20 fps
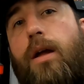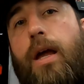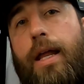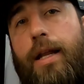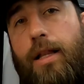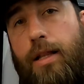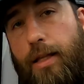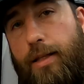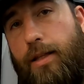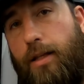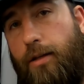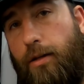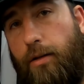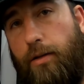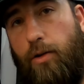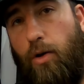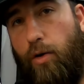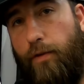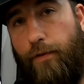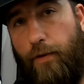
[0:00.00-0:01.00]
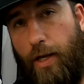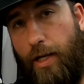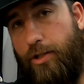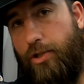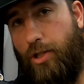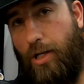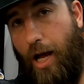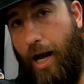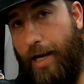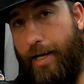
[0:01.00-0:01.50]
And click the little
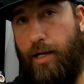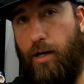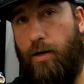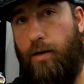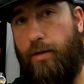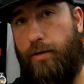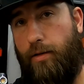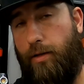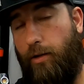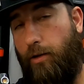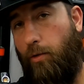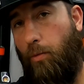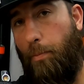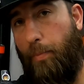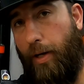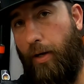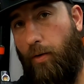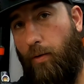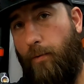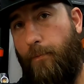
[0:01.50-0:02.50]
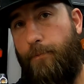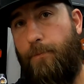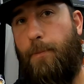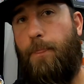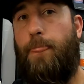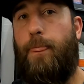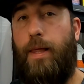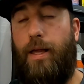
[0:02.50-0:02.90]
notification icon, the little bell.